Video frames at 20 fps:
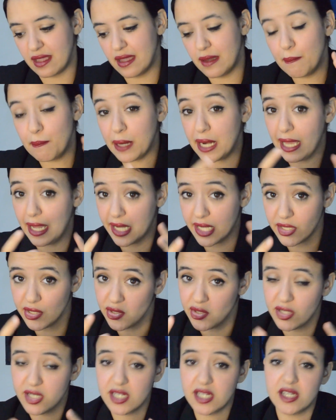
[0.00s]

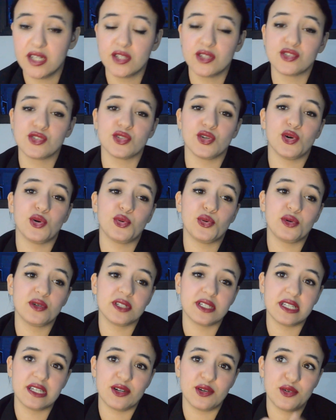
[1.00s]
plagio, so
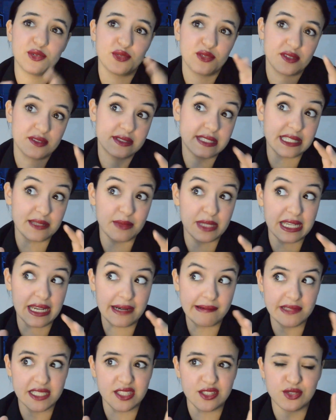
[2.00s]
of
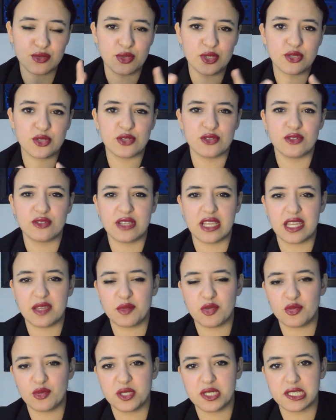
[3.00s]
similarities with other
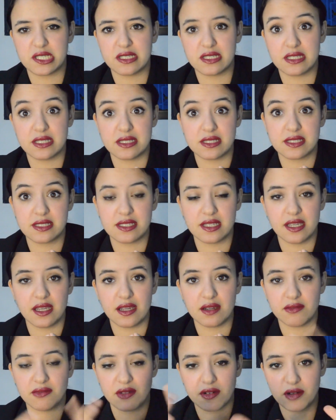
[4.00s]
name, which is
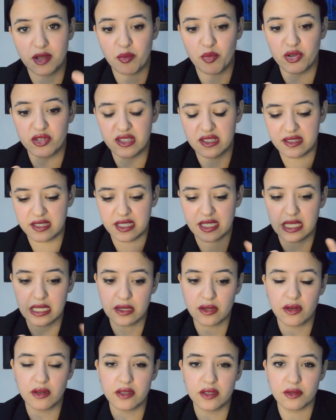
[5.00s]
a very important thing in
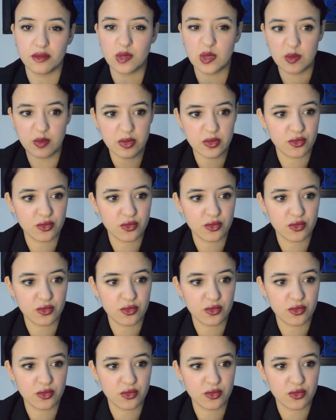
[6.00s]
all Europe,